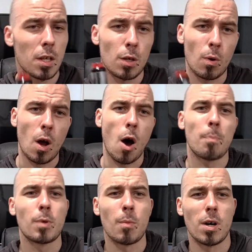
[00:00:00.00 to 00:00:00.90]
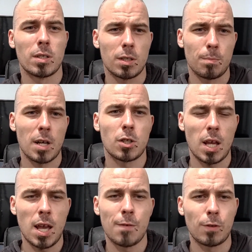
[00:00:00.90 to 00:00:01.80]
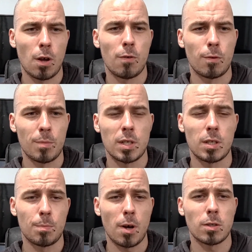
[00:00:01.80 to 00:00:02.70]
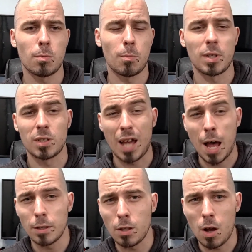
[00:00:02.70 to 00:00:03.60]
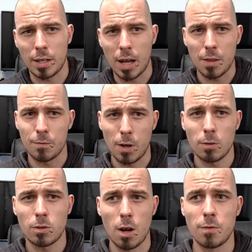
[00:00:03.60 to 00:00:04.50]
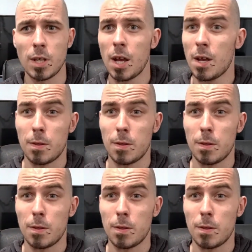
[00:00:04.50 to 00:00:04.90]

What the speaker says: You want to optimize as much airflow from this as possible, because unlike other Voltroves,